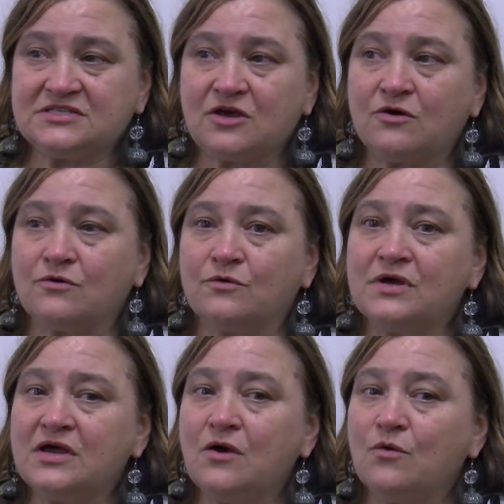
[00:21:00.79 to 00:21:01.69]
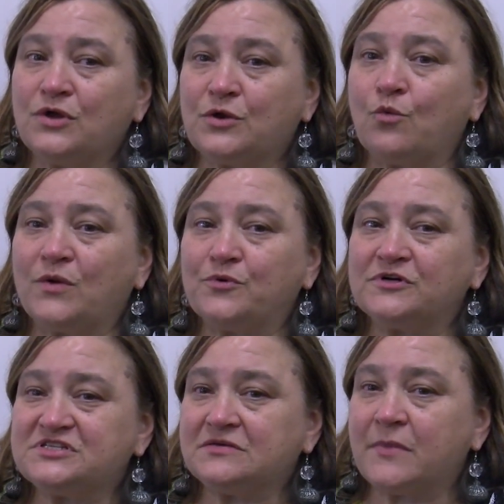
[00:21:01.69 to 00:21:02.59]
So you know, one
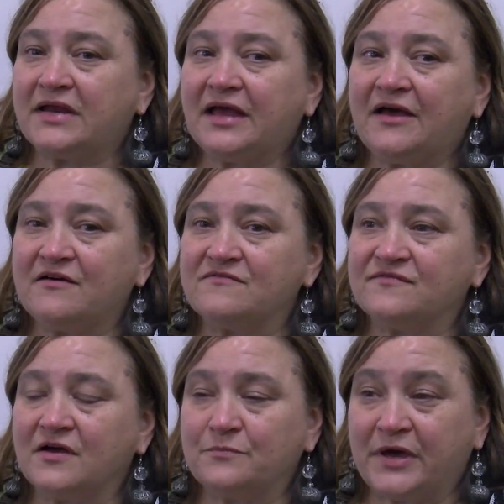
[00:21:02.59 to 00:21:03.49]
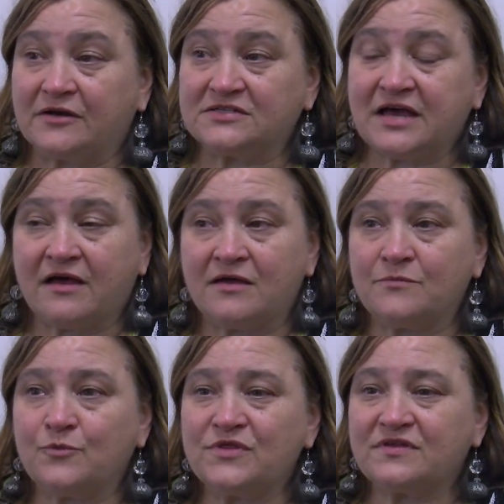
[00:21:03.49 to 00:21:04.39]
person might have a better
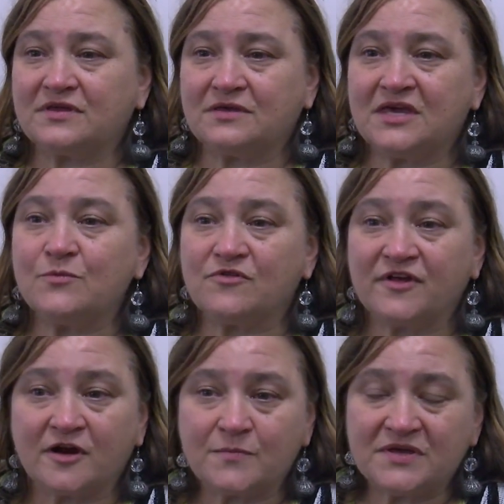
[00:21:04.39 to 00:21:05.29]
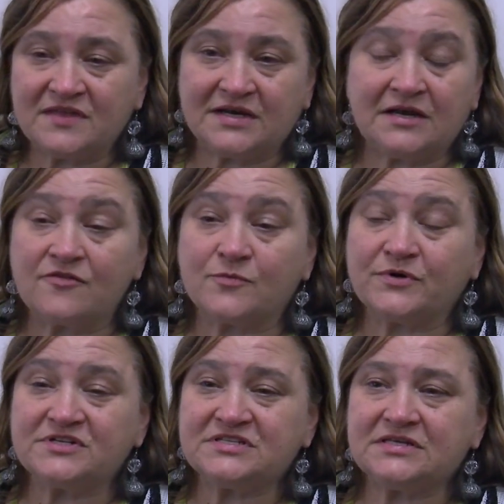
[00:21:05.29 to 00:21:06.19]
time with chemotherapy than another
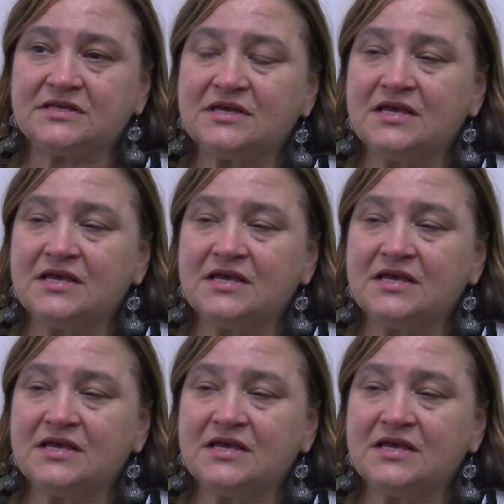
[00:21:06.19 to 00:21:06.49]
person.